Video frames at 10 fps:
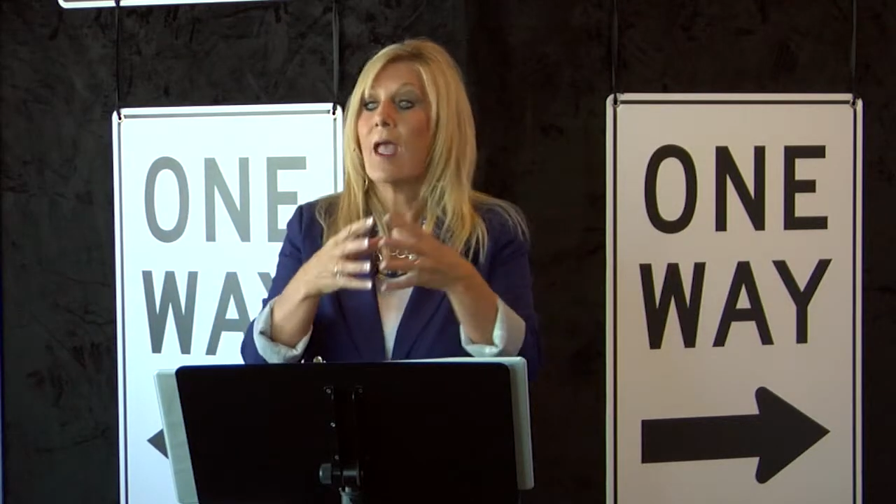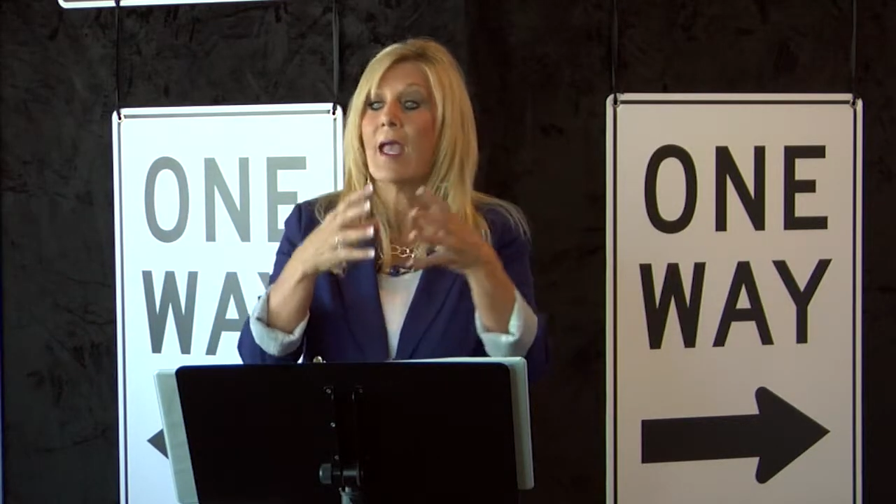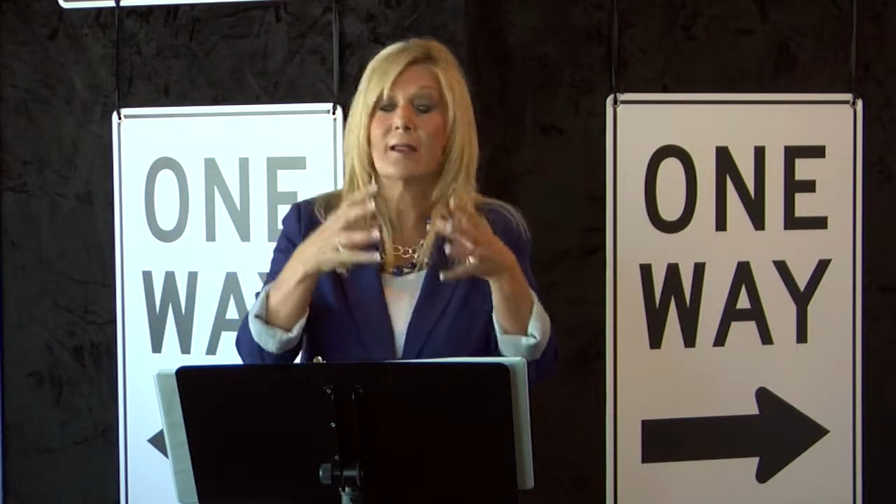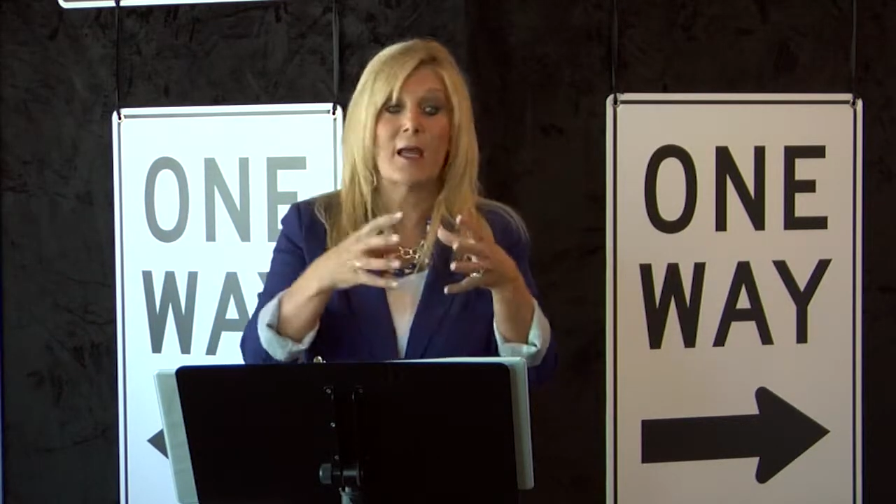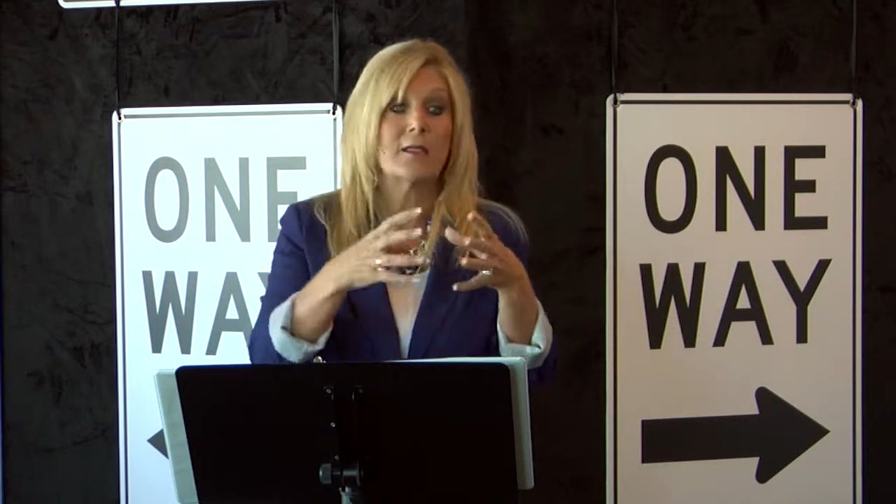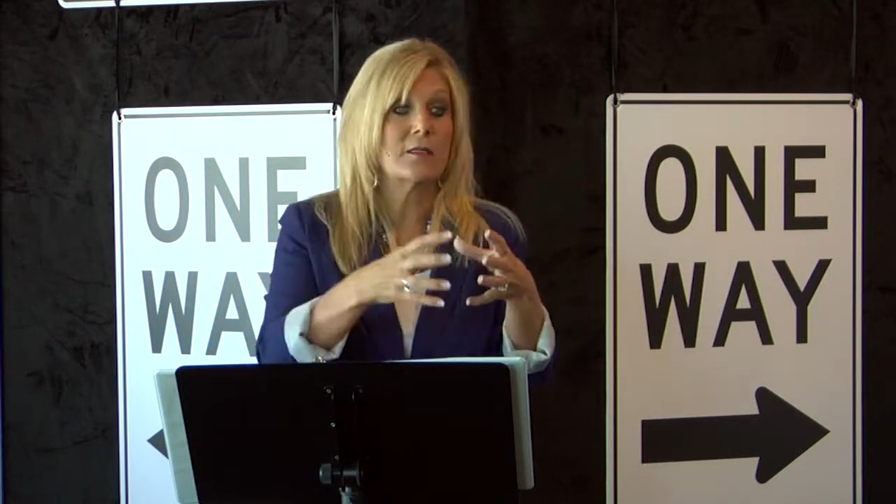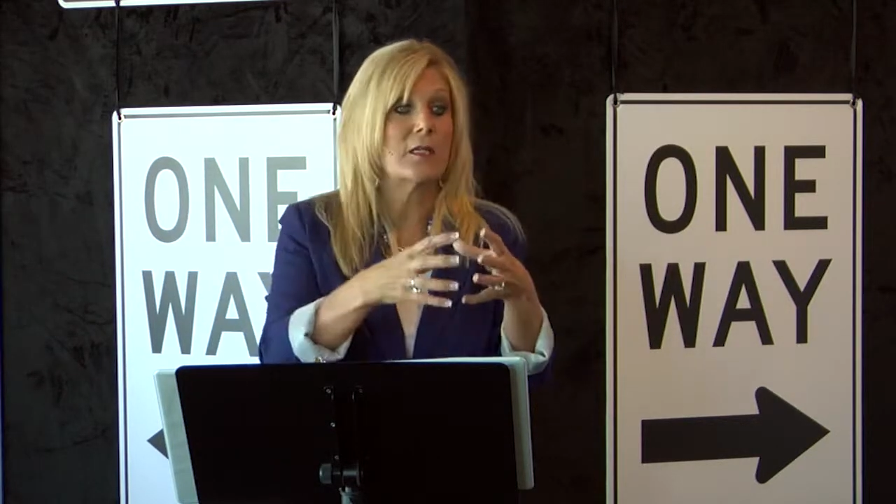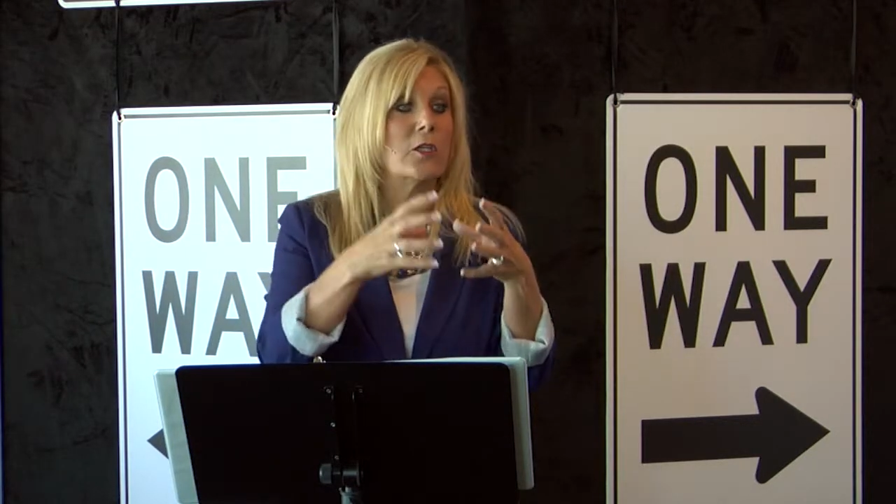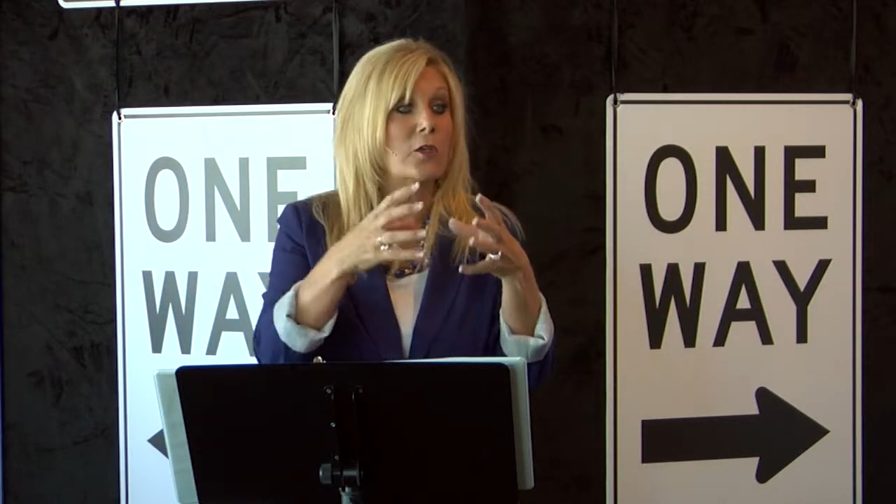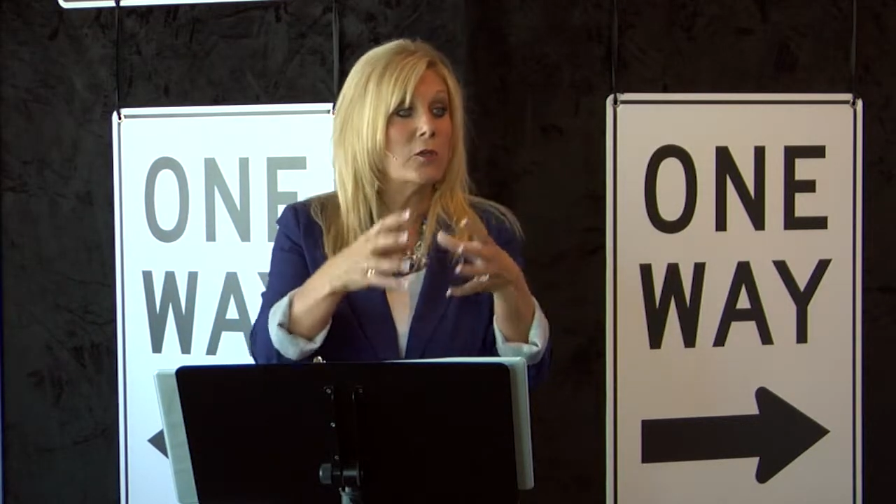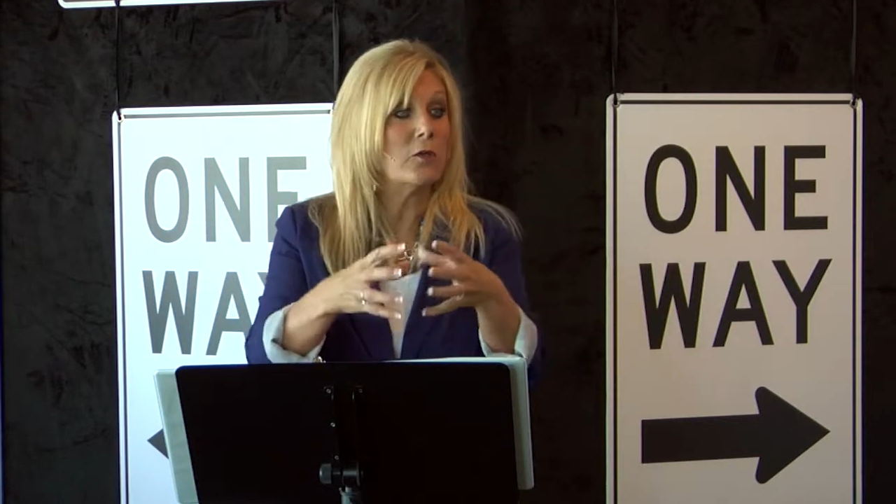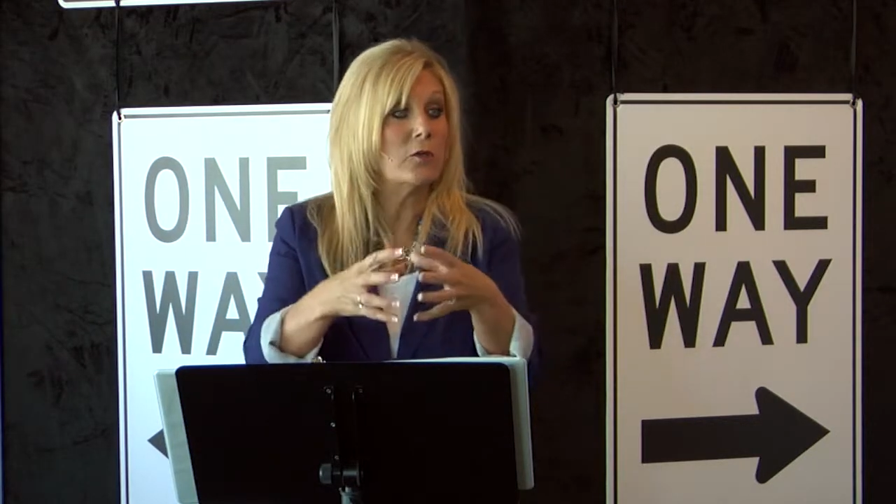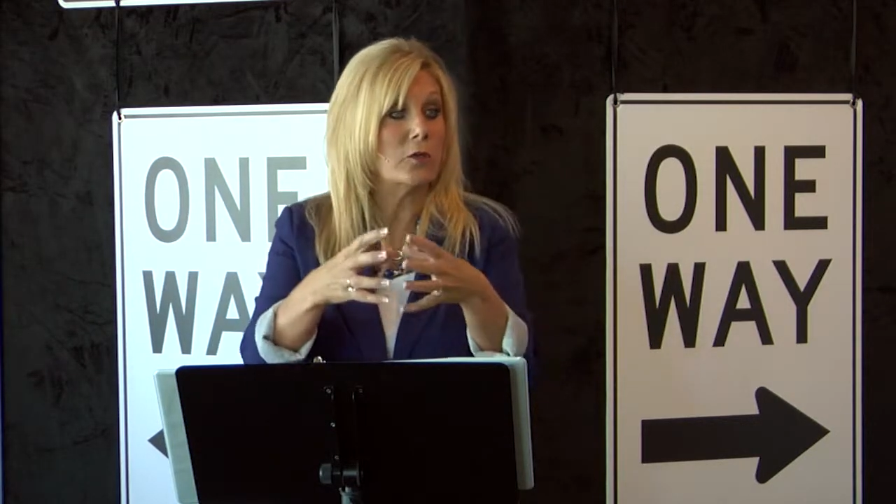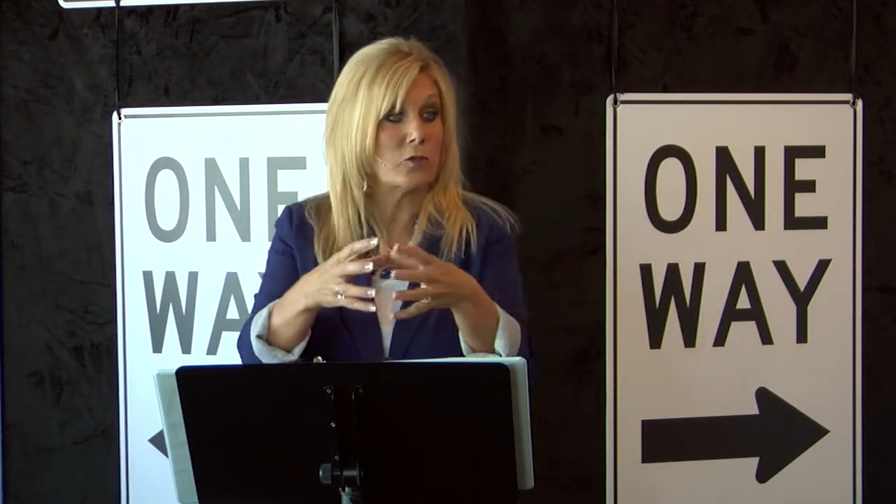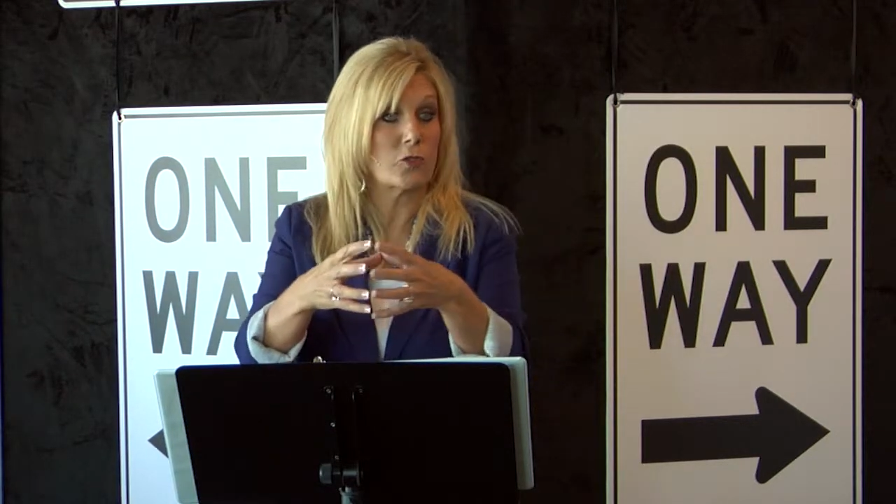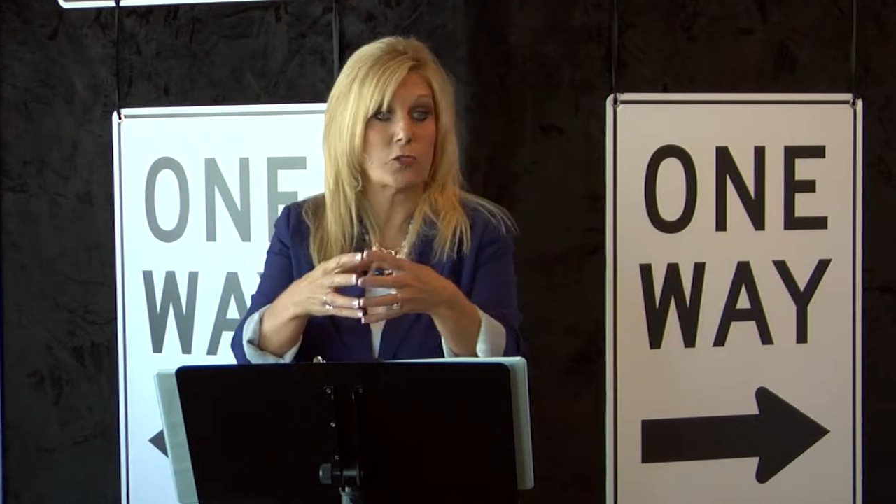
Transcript: and God's letting you use